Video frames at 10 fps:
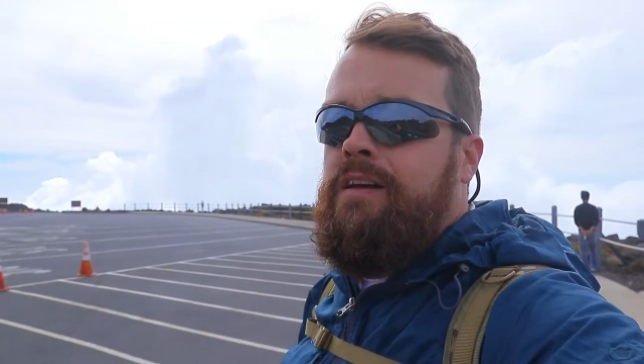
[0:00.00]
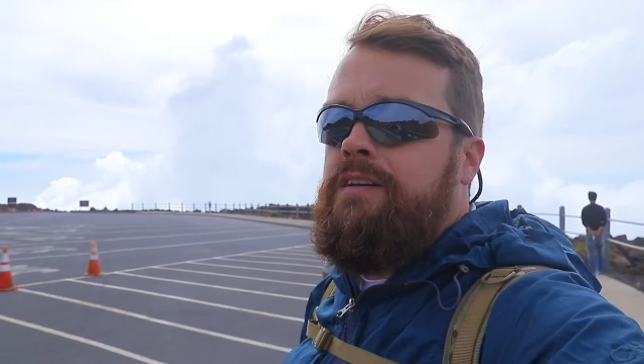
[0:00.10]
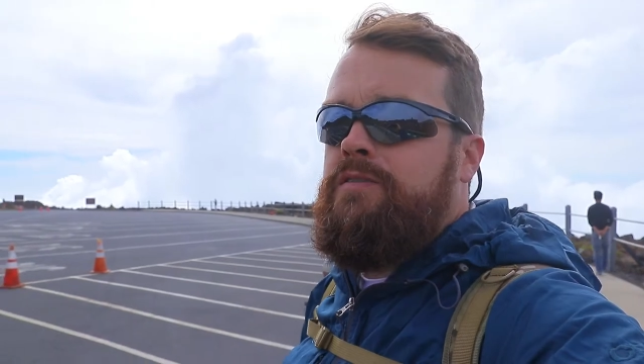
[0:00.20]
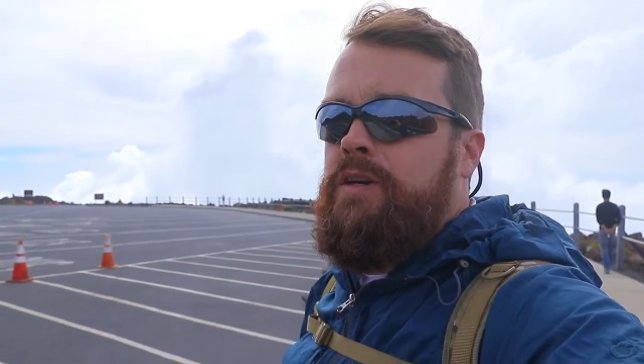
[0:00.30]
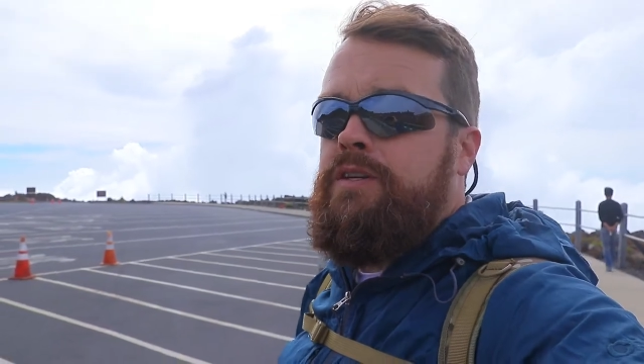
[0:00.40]

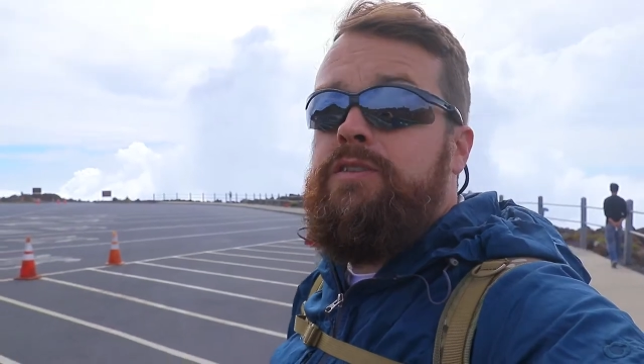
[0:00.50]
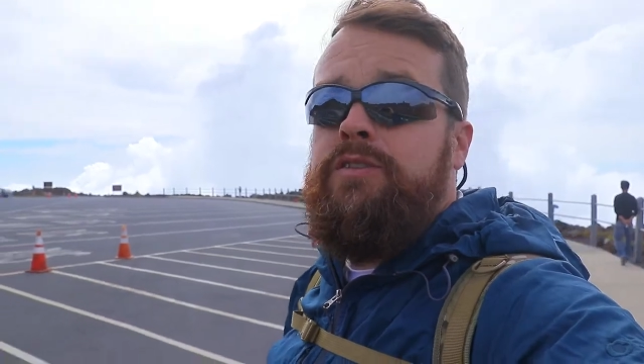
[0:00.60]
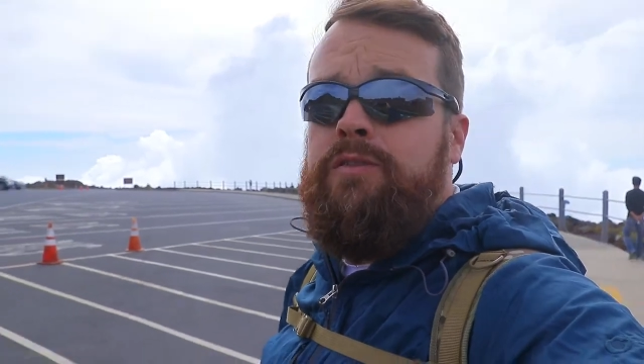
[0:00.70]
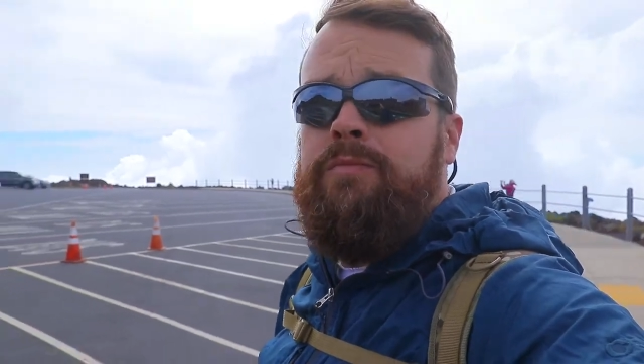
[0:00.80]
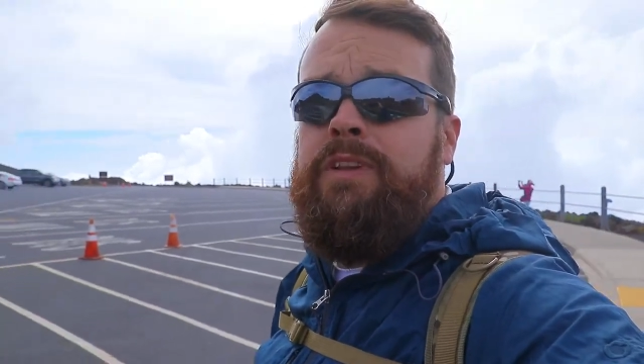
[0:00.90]
so I
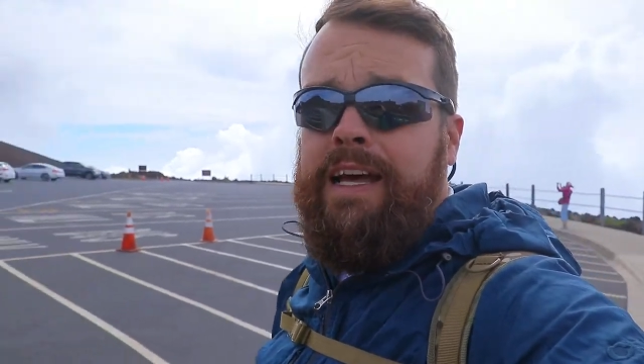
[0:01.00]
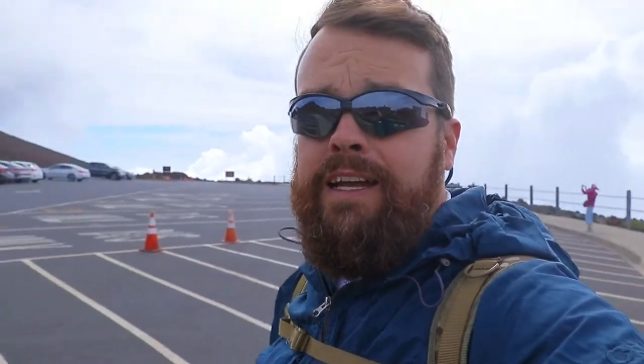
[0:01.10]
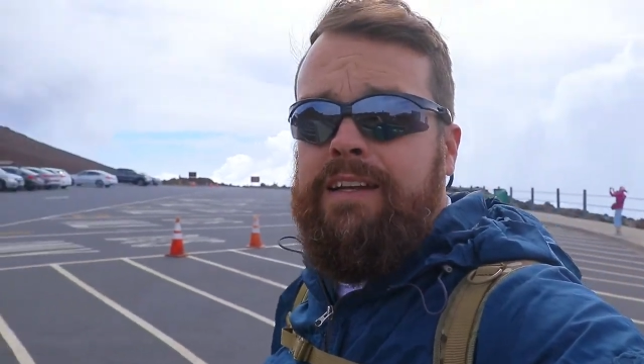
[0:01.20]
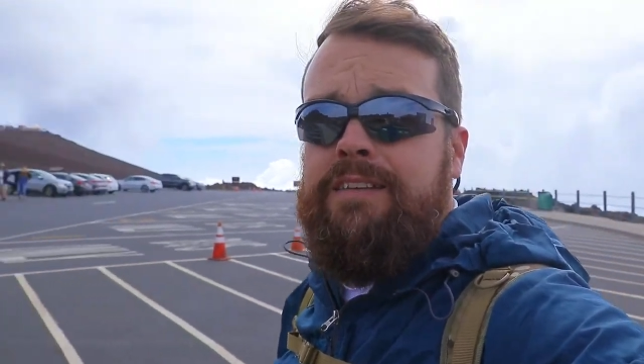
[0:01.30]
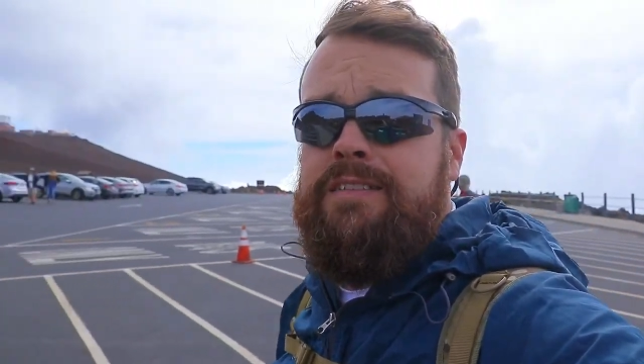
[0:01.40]
assume that
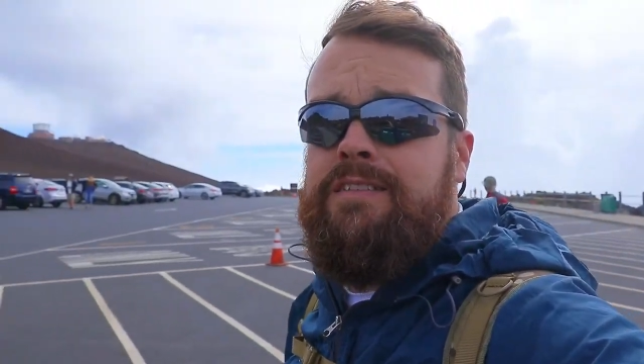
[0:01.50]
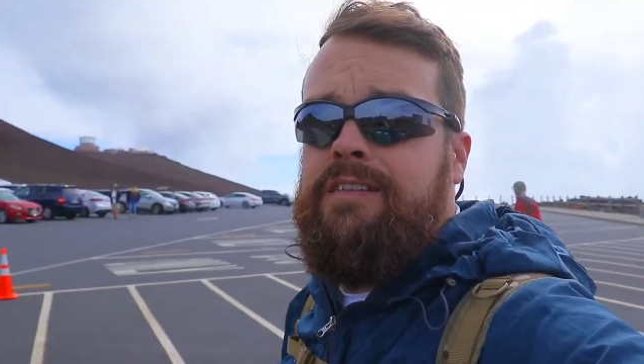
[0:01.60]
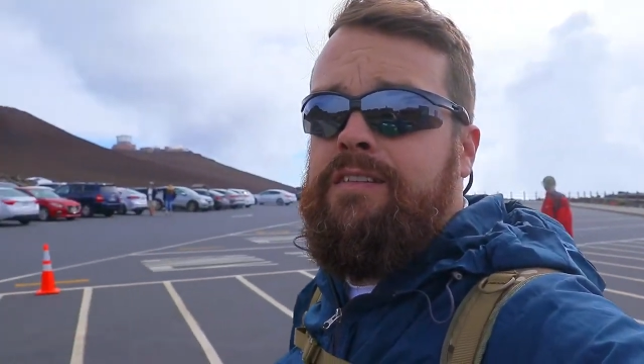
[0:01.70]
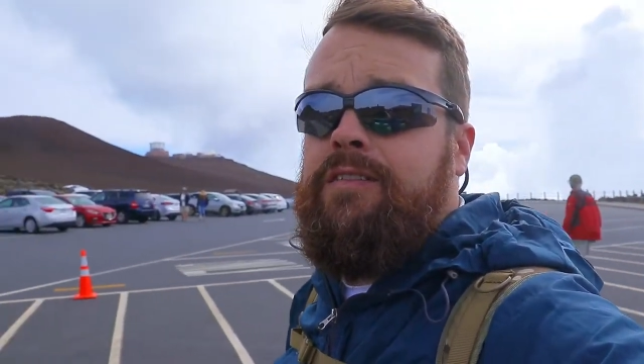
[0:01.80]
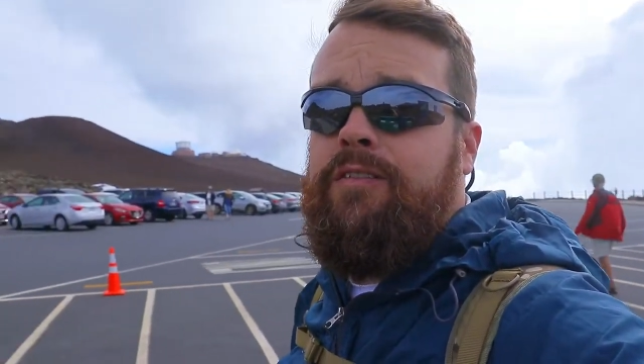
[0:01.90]
is
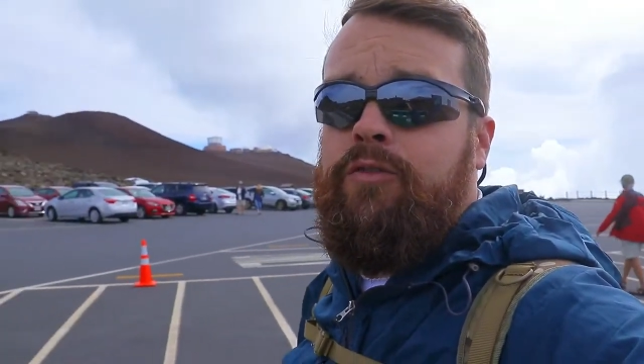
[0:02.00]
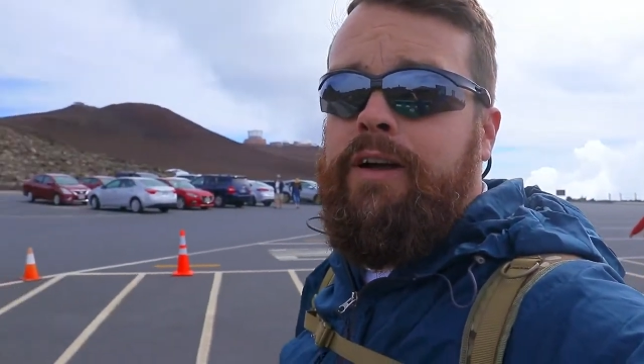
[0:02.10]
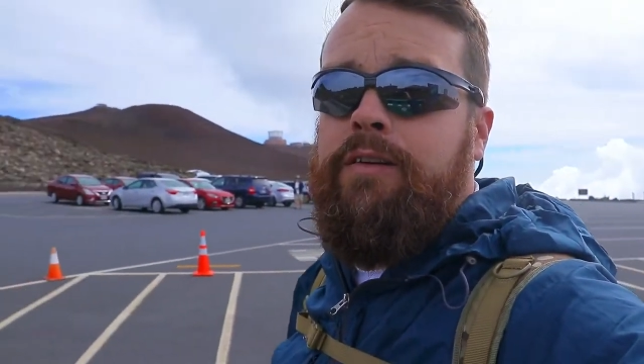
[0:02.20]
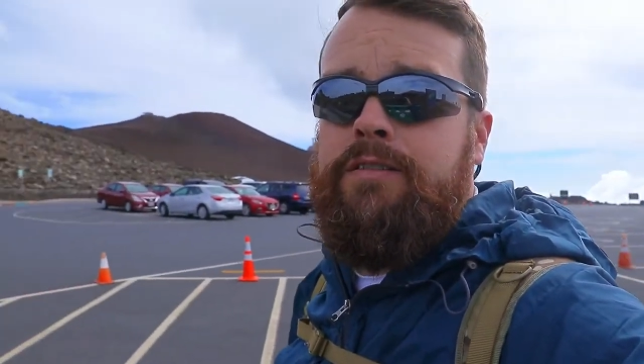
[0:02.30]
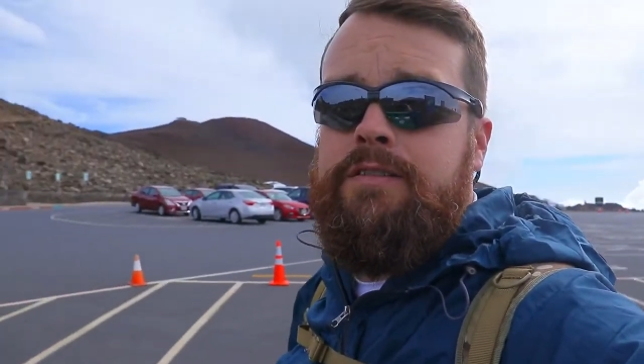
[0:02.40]

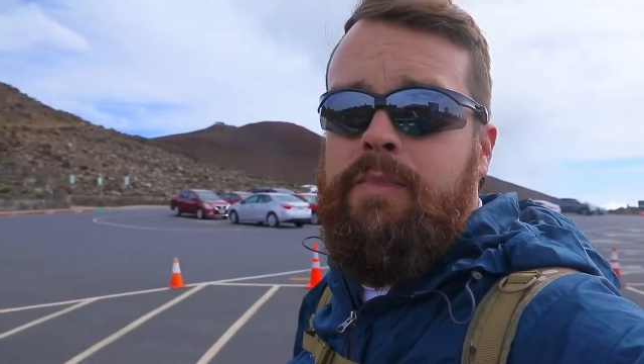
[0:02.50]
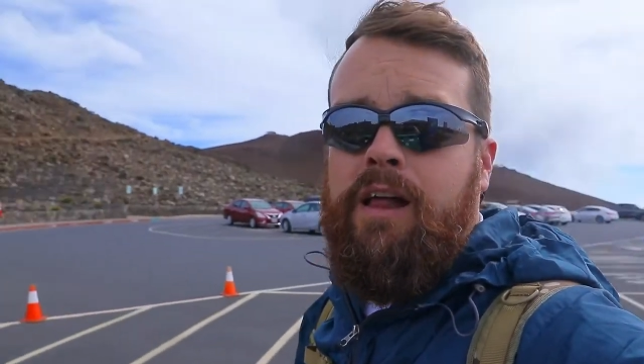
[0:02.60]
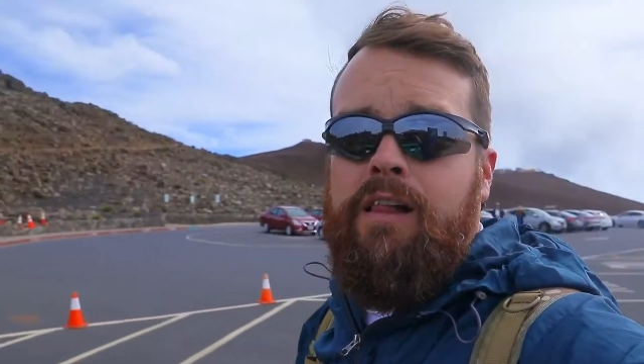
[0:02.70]
crater smell.